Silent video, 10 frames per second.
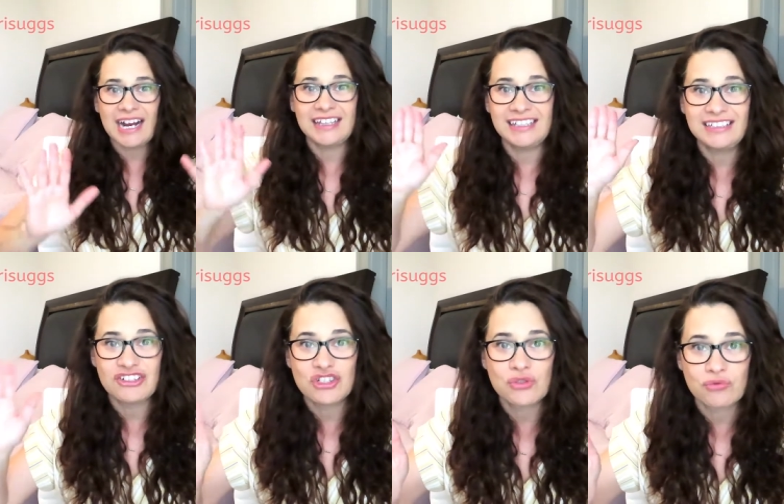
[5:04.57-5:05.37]
I think
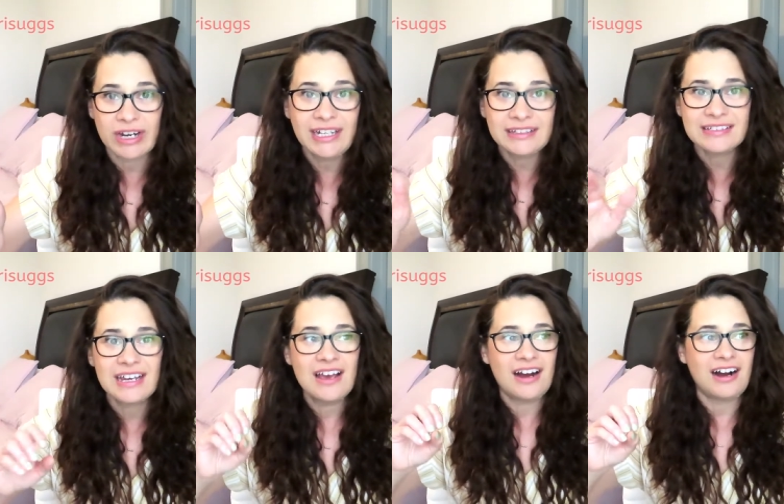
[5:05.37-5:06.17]
that's great.
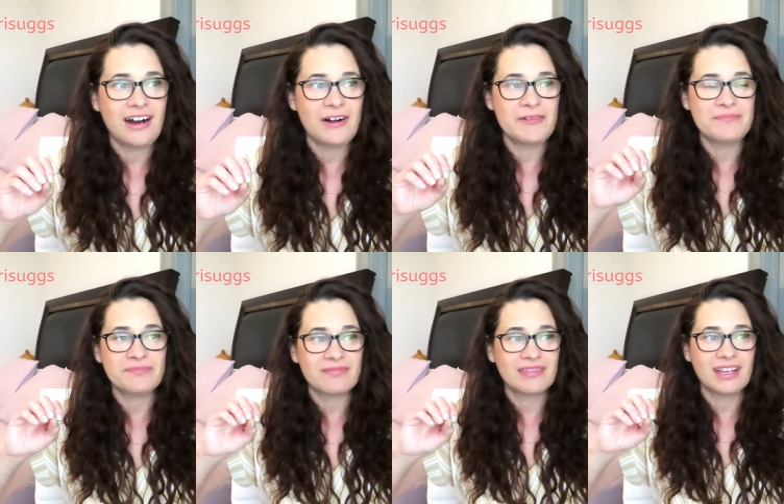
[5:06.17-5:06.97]

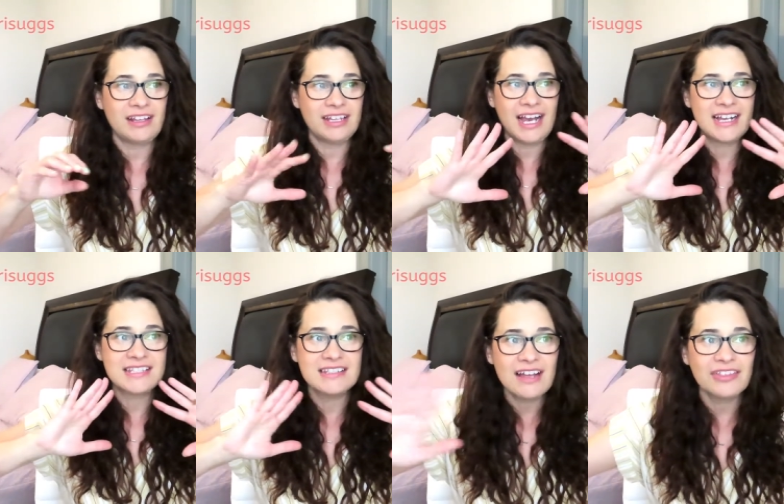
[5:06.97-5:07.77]
Um, it has
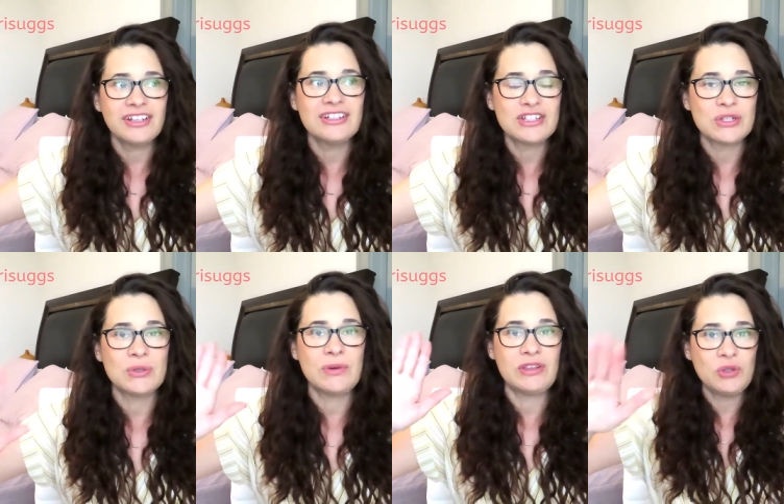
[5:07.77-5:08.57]
nothing to do
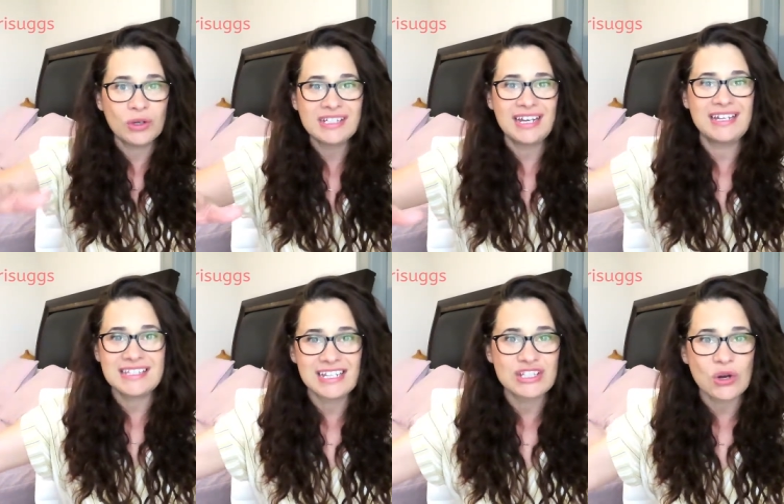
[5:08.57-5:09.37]
with your
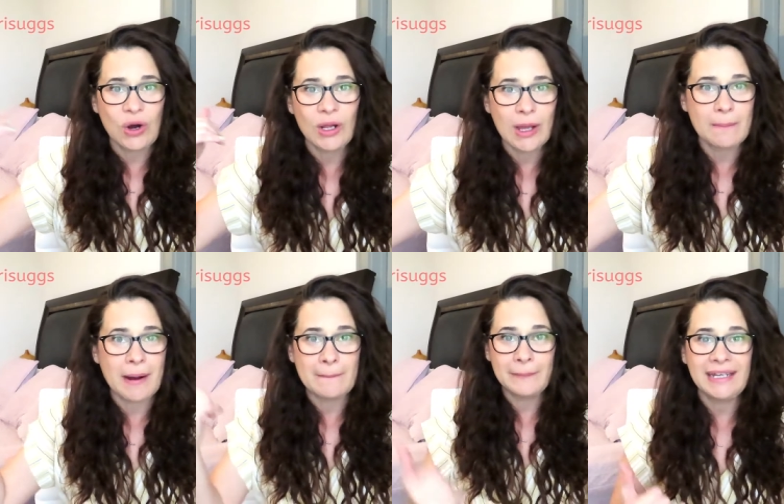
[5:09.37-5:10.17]
taste. It's all
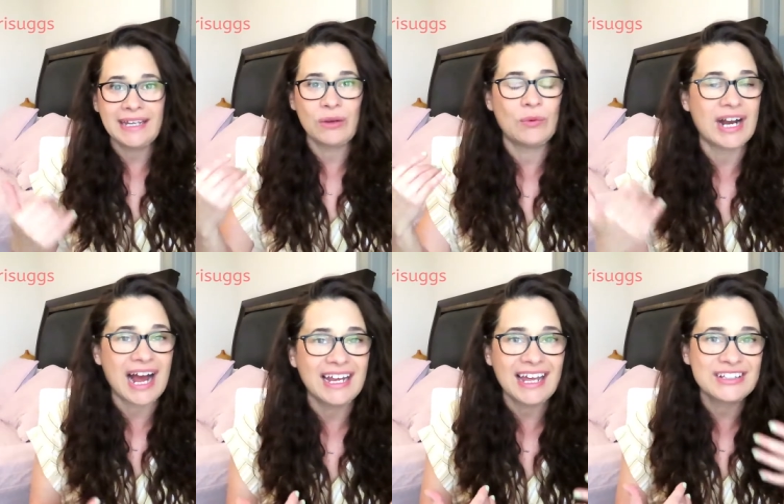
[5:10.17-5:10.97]
about me and what
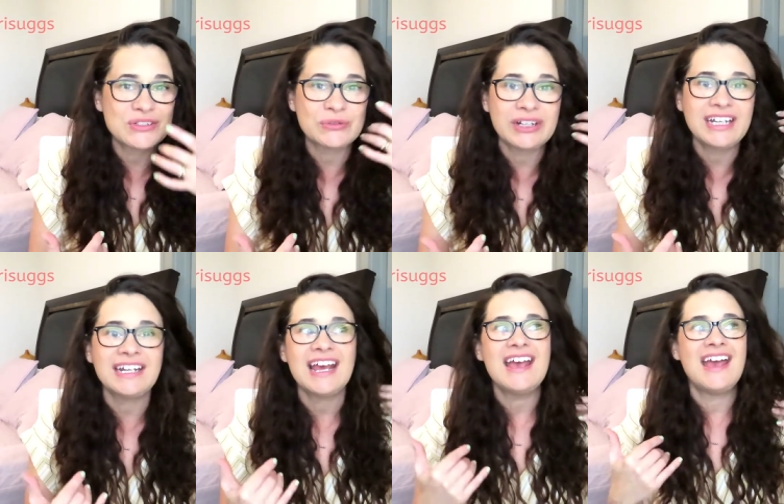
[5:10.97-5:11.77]
I like to
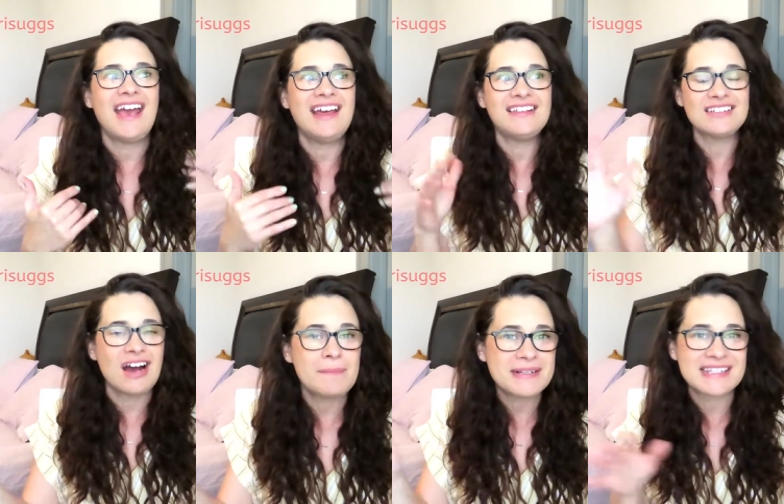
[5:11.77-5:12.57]
read and the
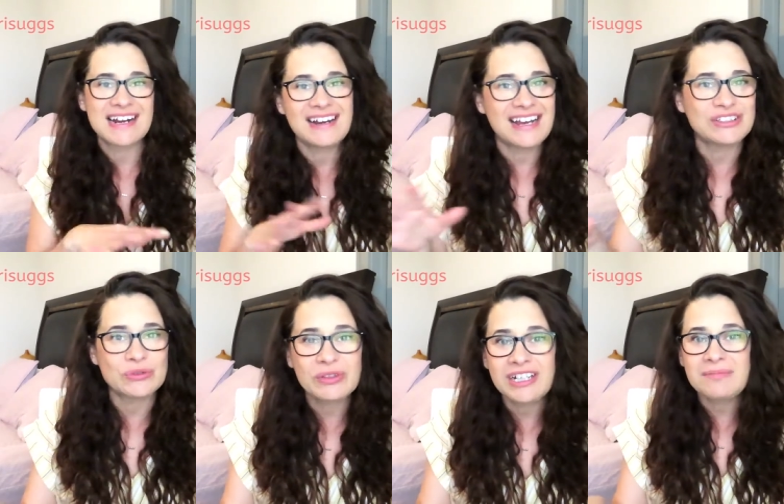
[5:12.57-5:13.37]
topics that I like to
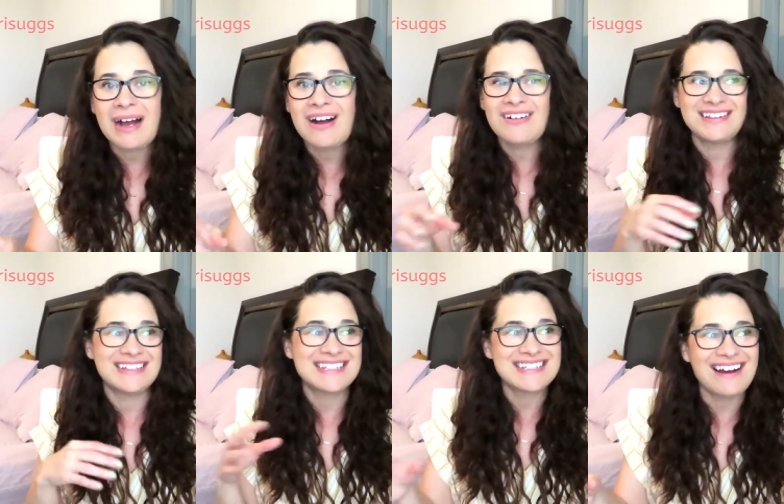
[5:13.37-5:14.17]
read about and
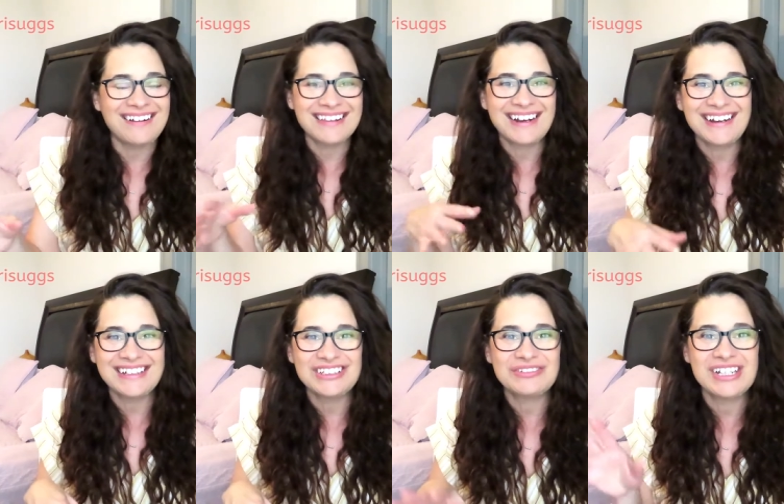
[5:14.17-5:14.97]
the style that I
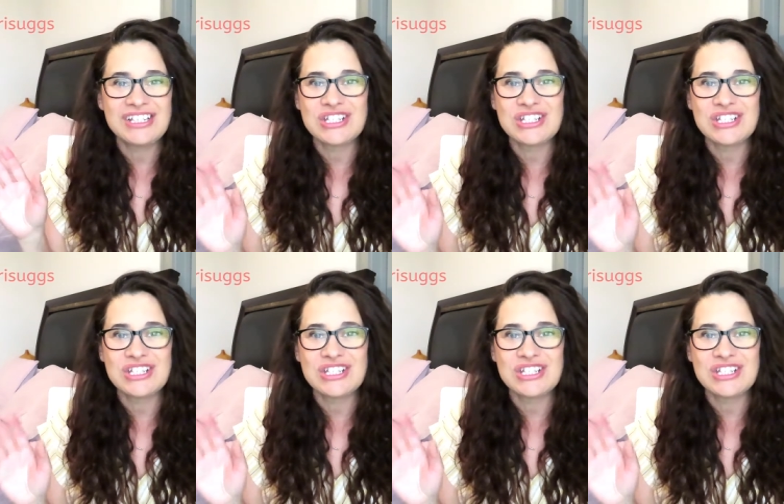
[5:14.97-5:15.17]
like to read.